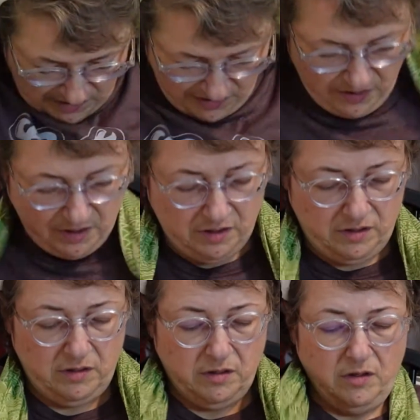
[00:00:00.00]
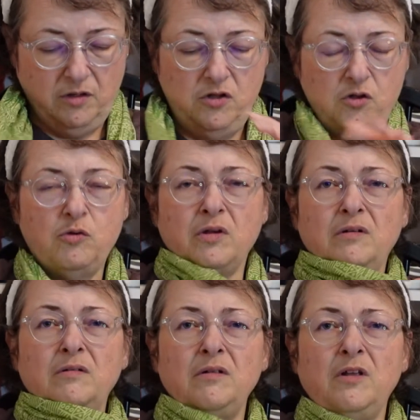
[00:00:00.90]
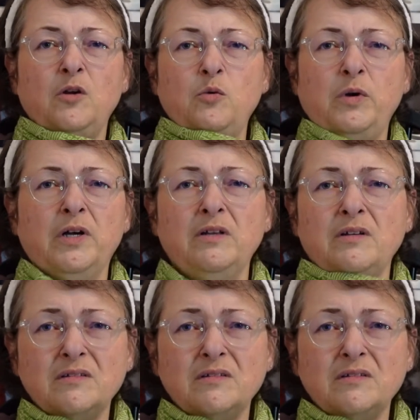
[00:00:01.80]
And then you can, you know, wear it